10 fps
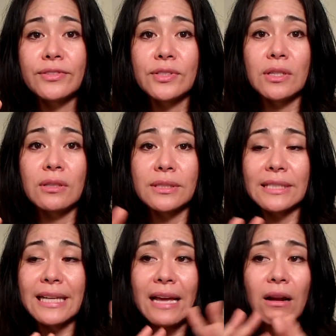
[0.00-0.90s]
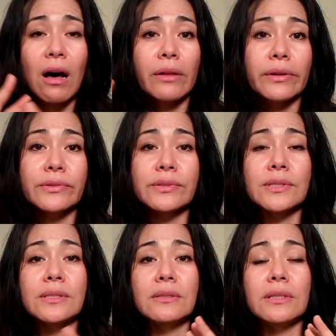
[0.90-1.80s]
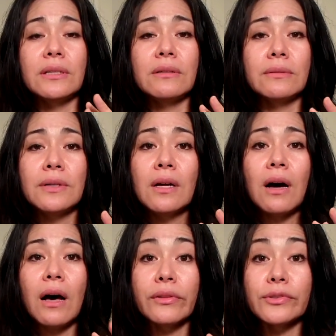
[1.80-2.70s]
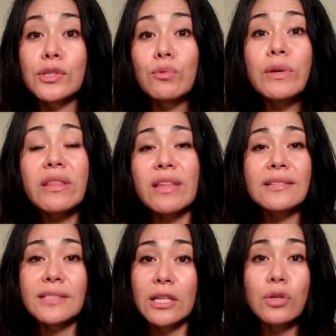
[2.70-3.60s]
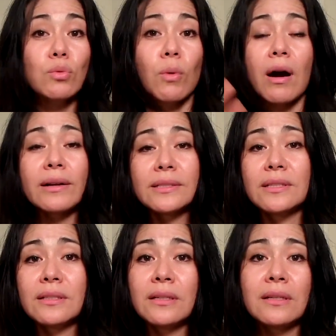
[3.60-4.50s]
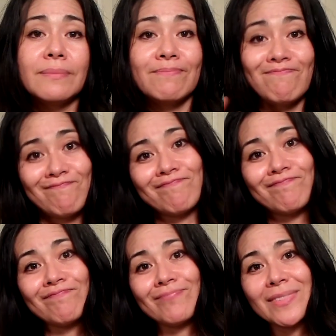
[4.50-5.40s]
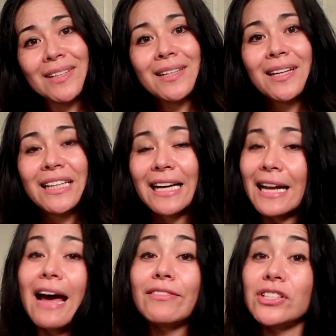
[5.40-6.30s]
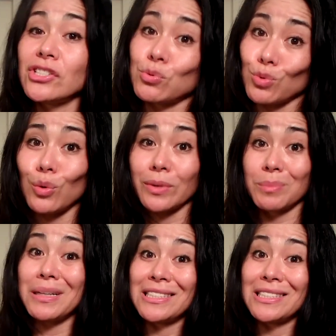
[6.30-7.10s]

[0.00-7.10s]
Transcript: So to get all those, you know, all those three things that you want, you kind of have to just roll with the